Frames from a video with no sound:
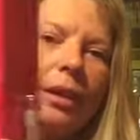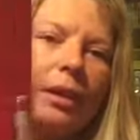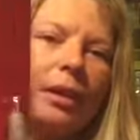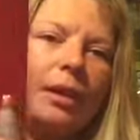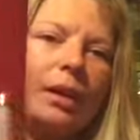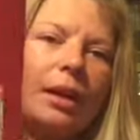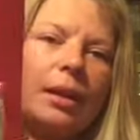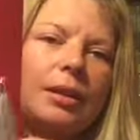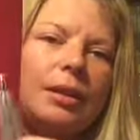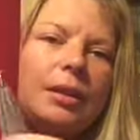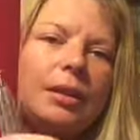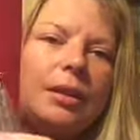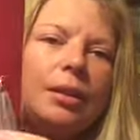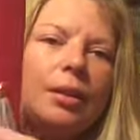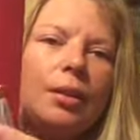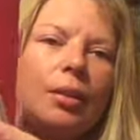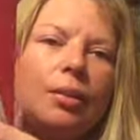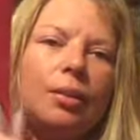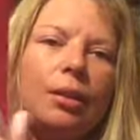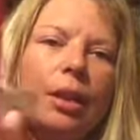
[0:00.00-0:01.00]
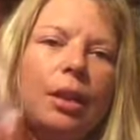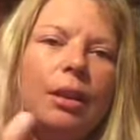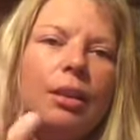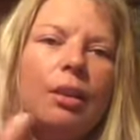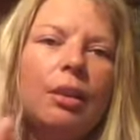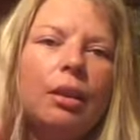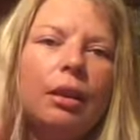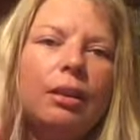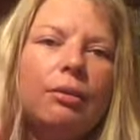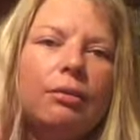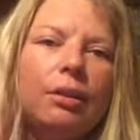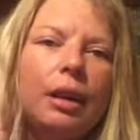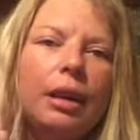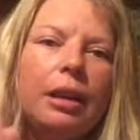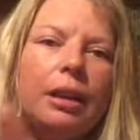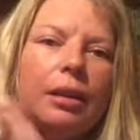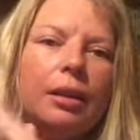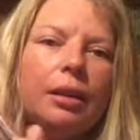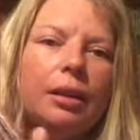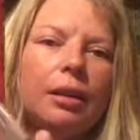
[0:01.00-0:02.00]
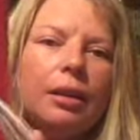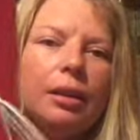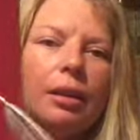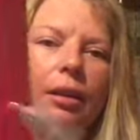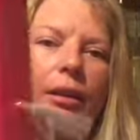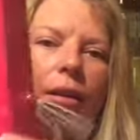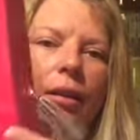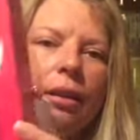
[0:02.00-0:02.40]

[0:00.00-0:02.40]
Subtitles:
It has this little thing on it right here.